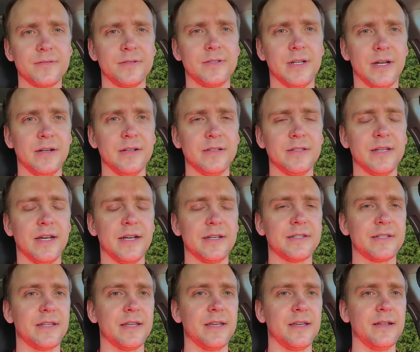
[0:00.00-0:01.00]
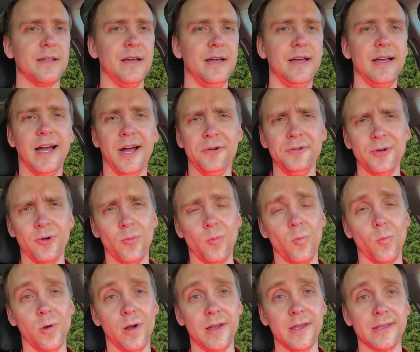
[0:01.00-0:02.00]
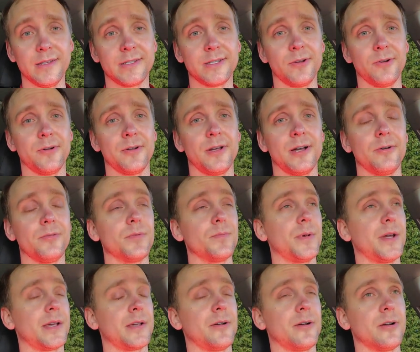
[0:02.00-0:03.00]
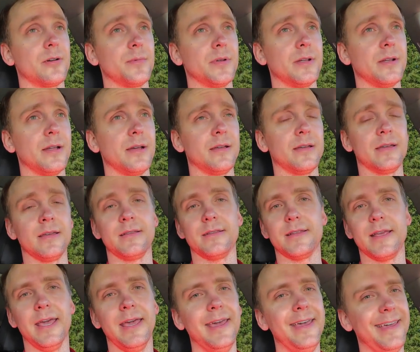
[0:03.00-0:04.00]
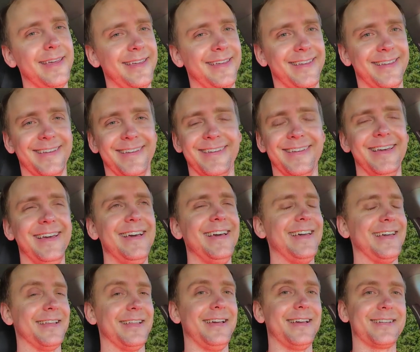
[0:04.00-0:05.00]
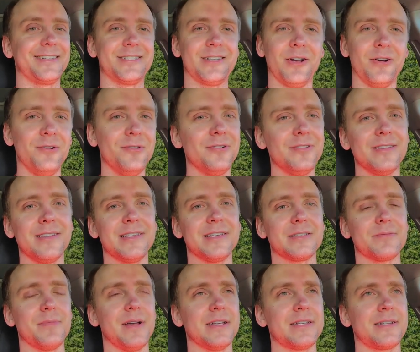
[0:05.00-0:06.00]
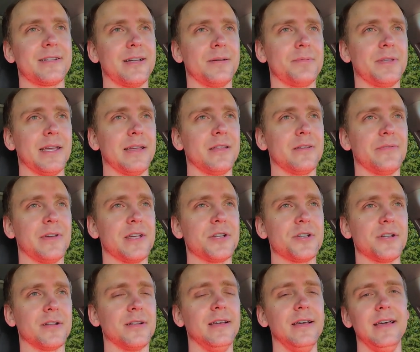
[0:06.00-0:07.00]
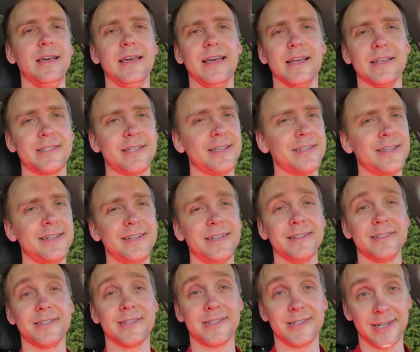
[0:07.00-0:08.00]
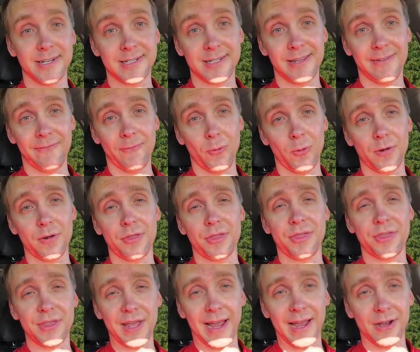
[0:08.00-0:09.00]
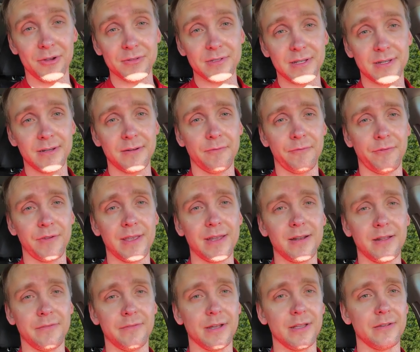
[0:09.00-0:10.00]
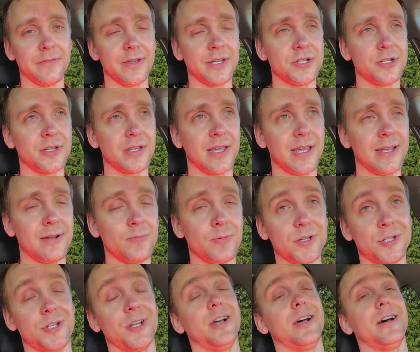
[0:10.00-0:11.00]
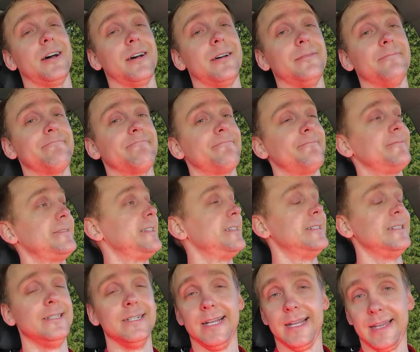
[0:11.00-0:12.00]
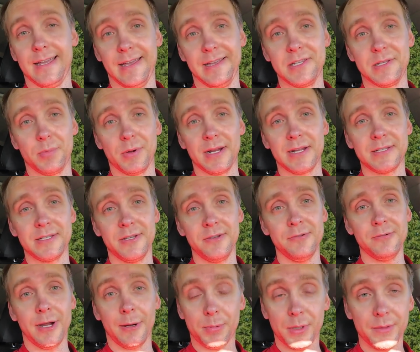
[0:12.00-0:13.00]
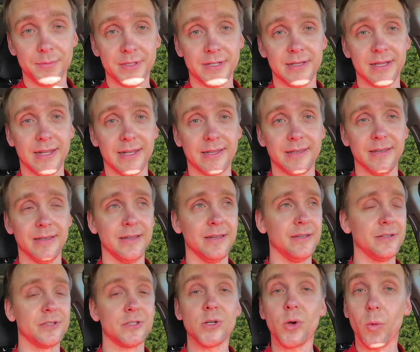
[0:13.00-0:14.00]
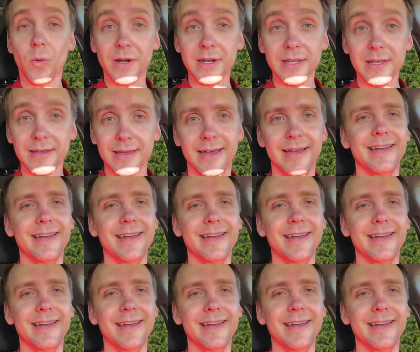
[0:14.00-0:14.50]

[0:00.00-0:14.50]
done and dusted. I don't know what is going on with my Garmin. It like totally is messing up the elevation. It says I did 64,000 feet of elevation gain, which hate to break it to you, I probably did like 20.